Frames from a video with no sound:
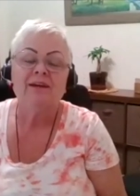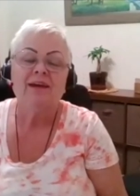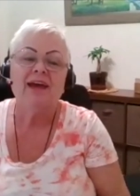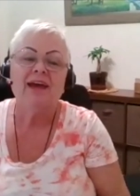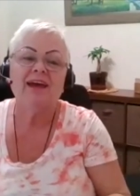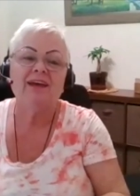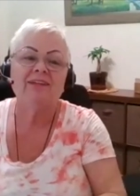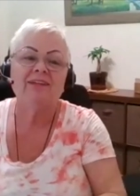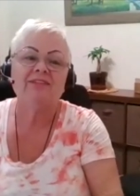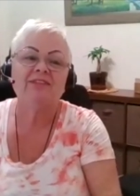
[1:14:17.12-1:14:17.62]

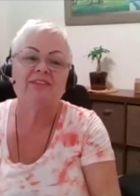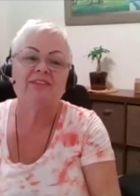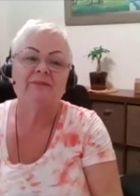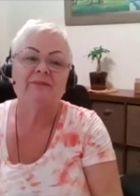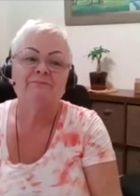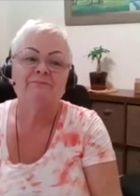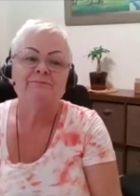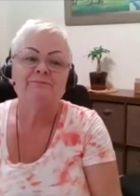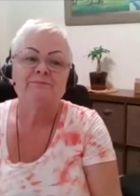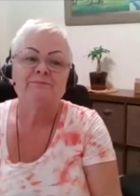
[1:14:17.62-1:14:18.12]
And
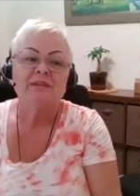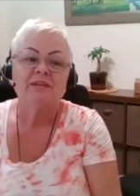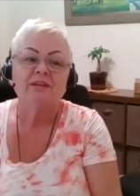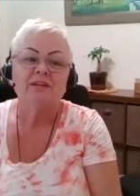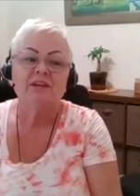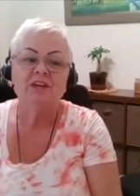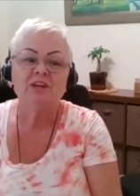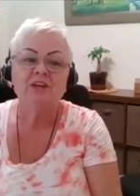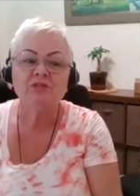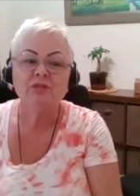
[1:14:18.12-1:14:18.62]

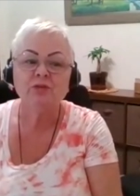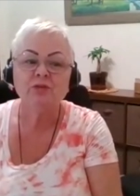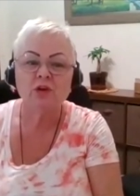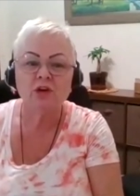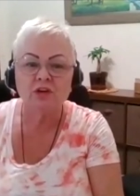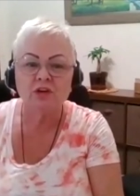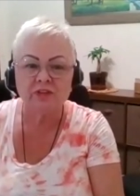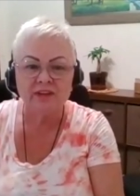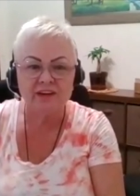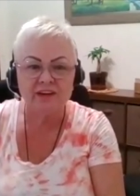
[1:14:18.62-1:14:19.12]
if you're
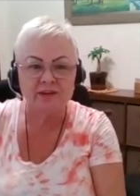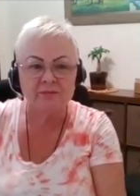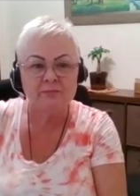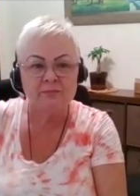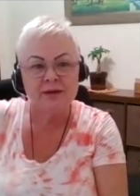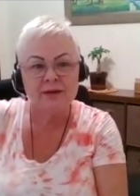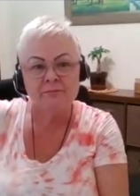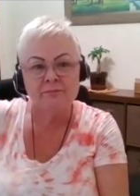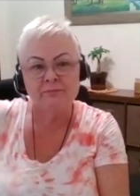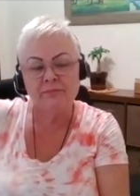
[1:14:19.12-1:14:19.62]
gonna
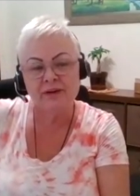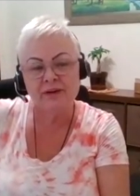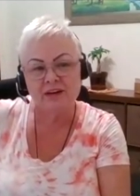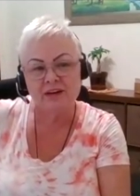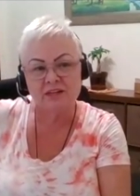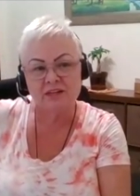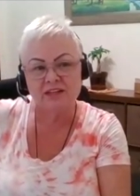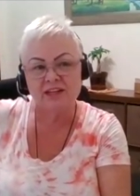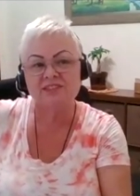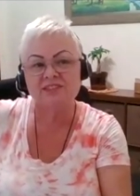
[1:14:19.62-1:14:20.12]
remember,
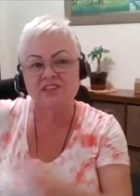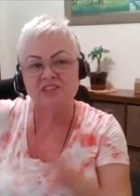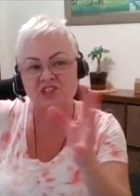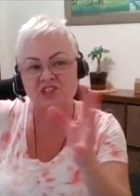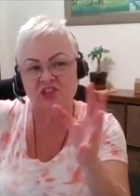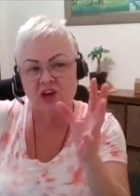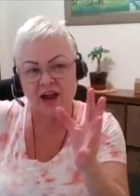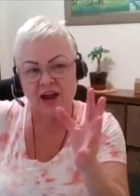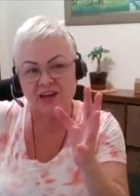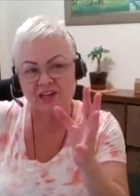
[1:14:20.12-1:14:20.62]
that's a
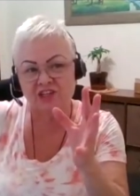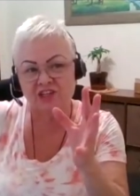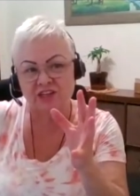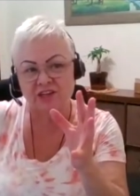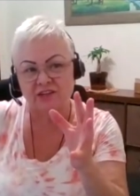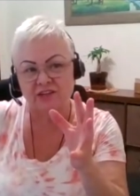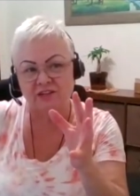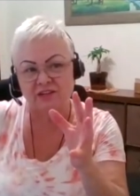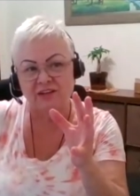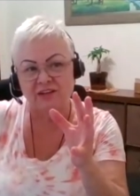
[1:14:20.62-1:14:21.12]
structure.
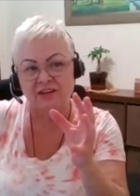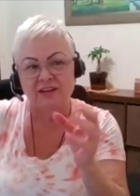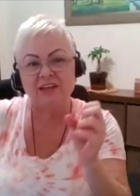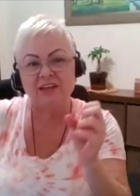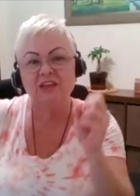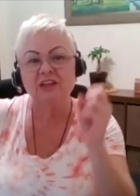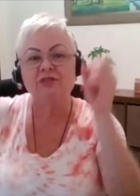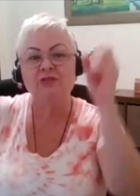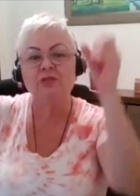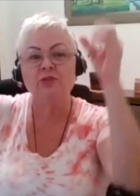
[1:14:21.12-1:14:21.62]

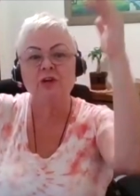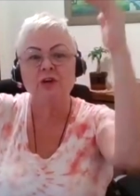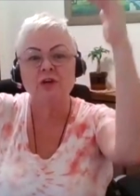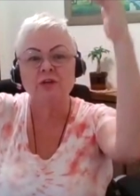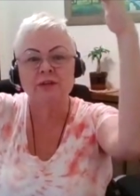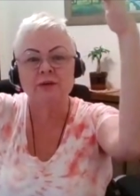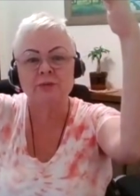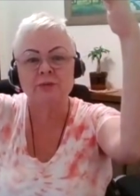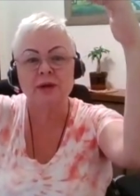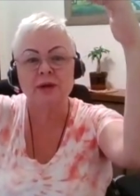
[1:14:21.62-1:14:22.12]
If you're
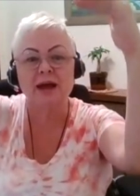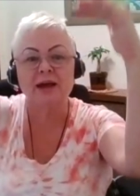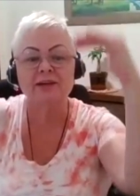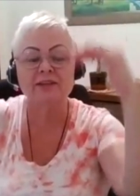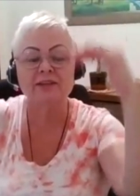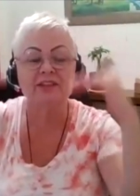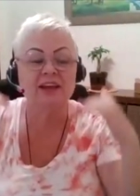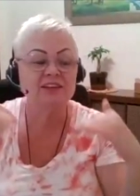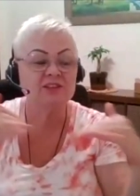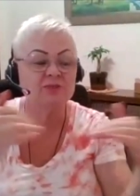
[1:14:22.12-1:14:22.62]
gonna,
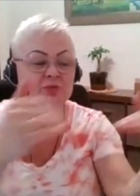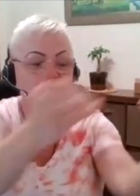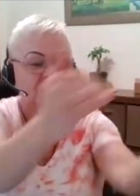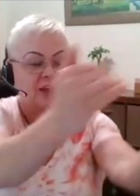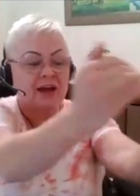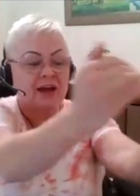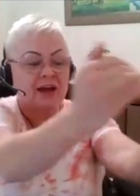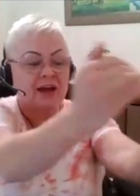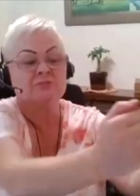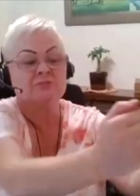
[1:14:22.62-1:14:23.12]
that's what
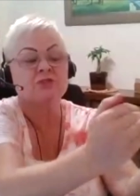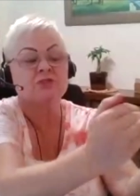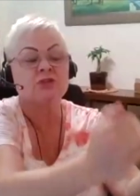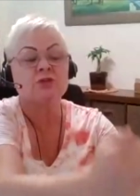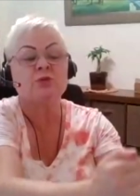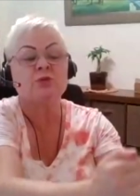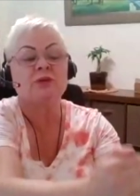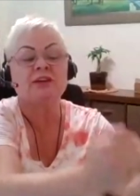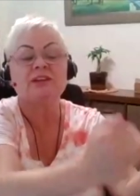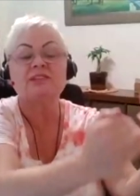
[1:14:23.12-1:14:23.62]
I am
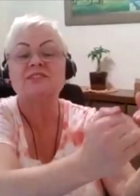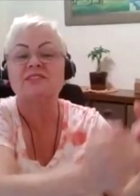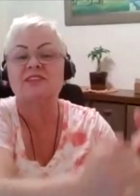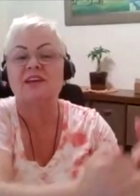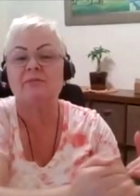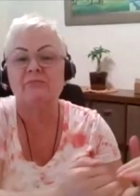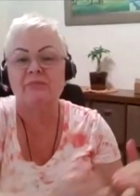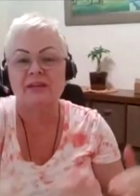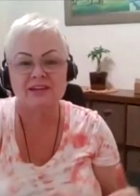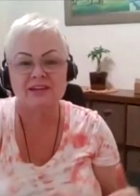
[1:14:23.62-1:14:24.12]
doing
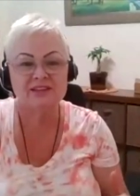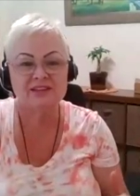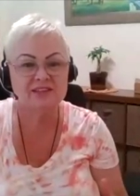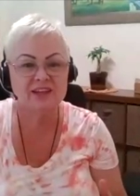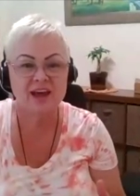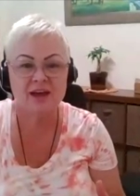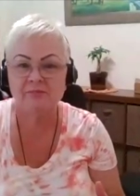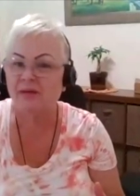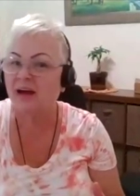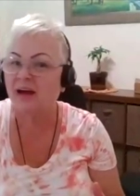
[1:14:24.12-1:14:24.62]
step by
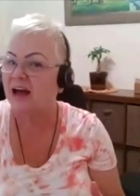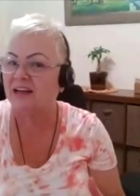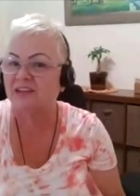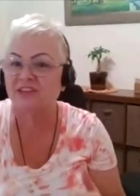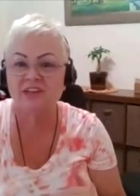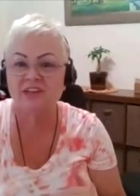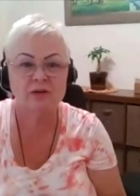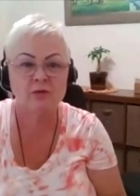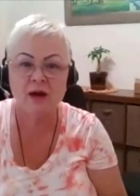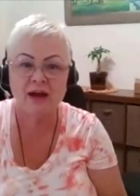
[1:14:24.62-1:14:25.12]
step.
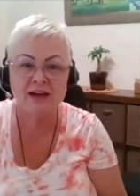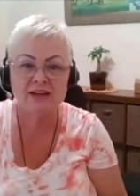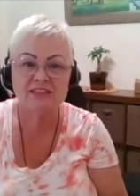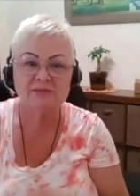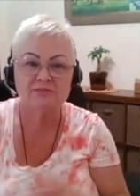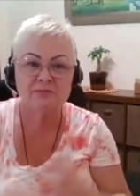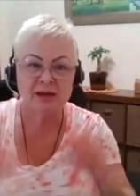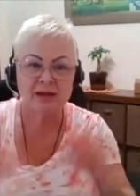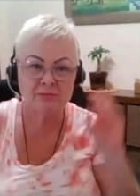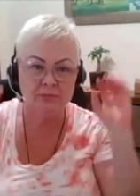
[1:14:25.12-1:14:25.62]
Otherwise,
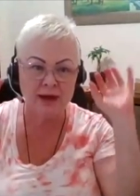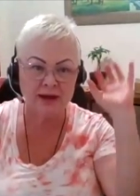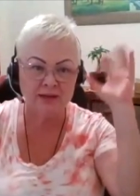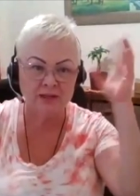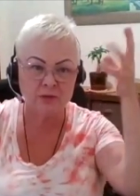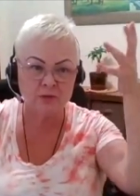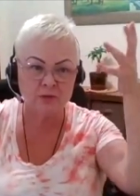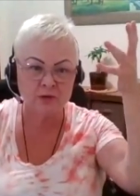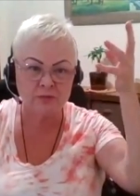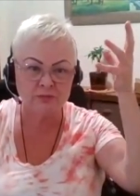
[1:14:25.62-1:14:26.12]
my mind
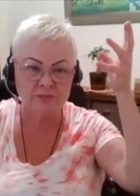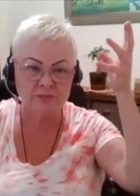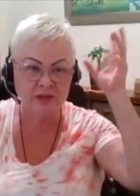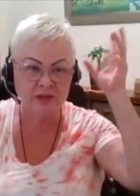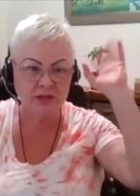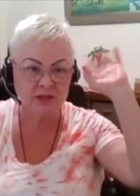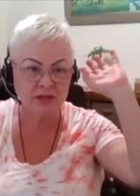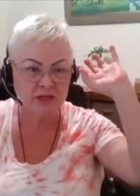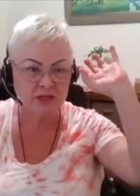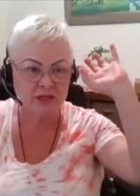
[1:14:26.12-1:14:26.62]
will
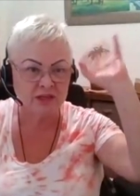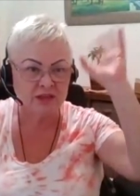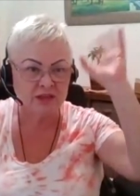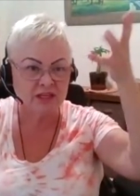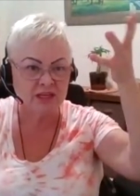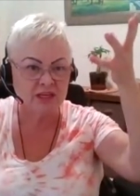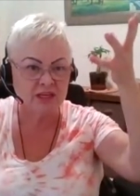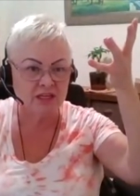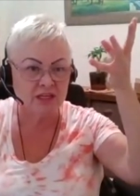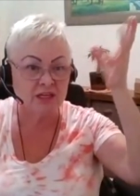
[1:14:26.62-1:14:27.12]
be
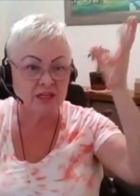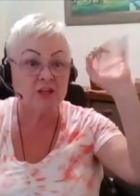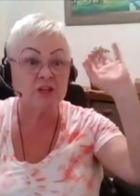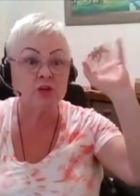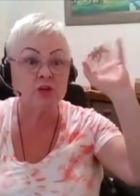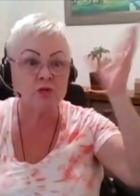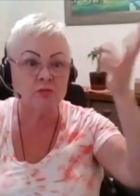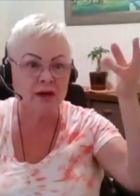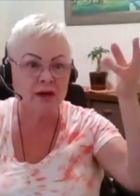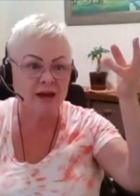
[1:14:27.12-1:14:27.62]
thinking
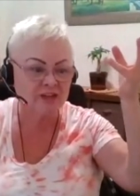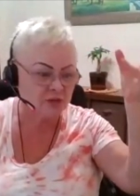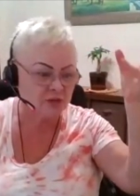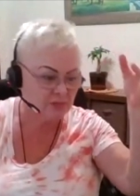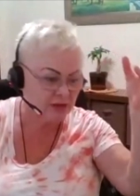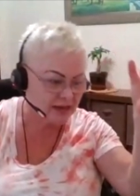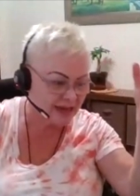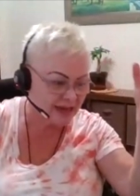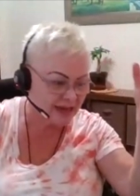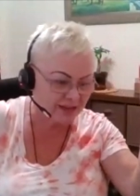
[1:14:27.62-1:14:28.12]
too much. Oh
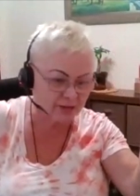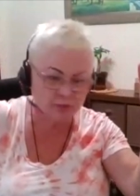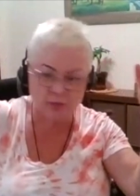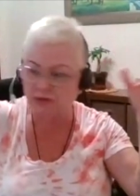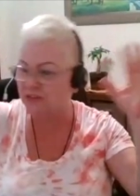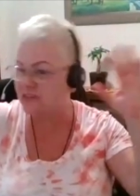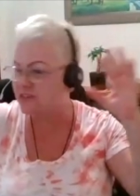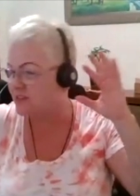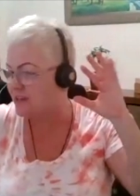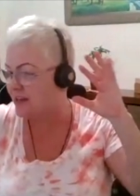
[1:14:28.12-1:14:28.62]
my God,
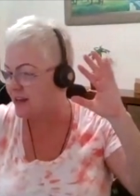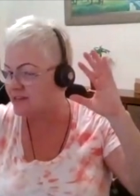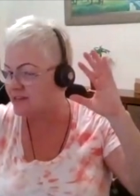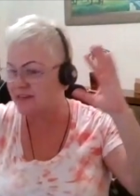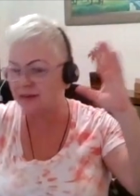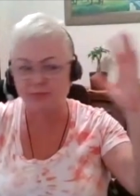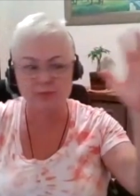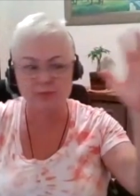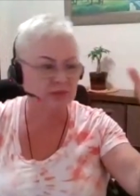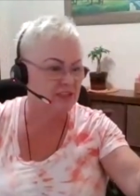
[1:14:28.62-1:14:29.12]
what is next
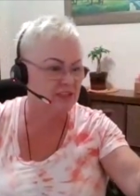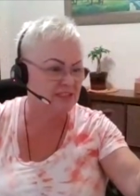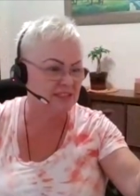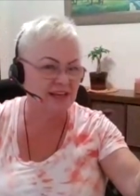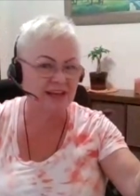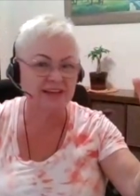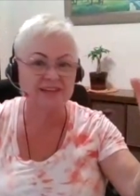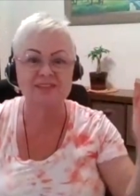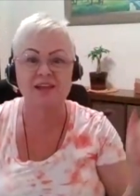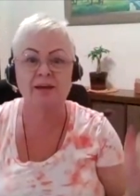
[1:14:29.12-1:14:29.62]
step? What is
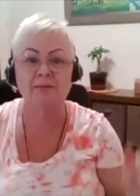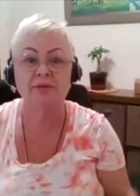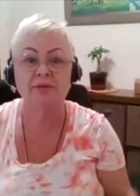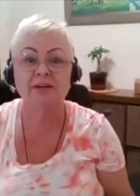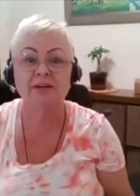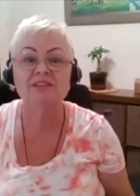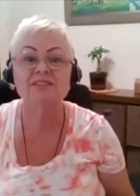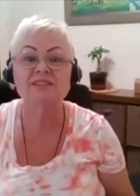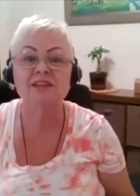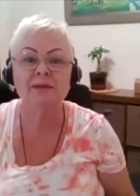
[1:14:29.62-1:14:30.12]
next step?
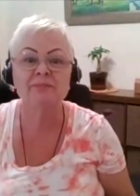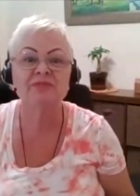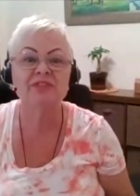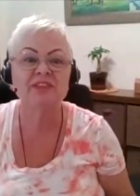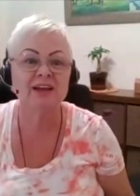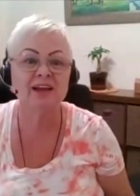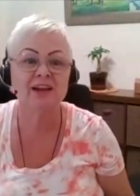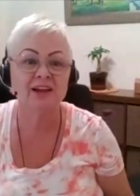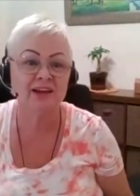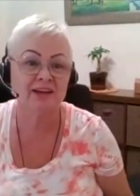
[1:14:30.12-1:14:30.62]

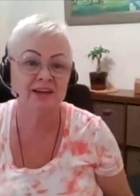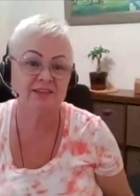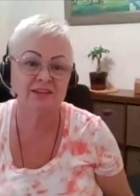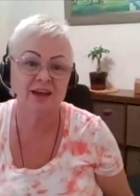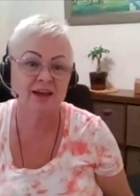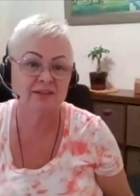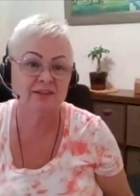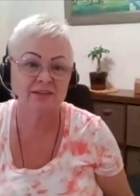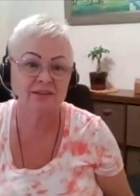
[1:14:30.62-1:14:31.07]
Something like that.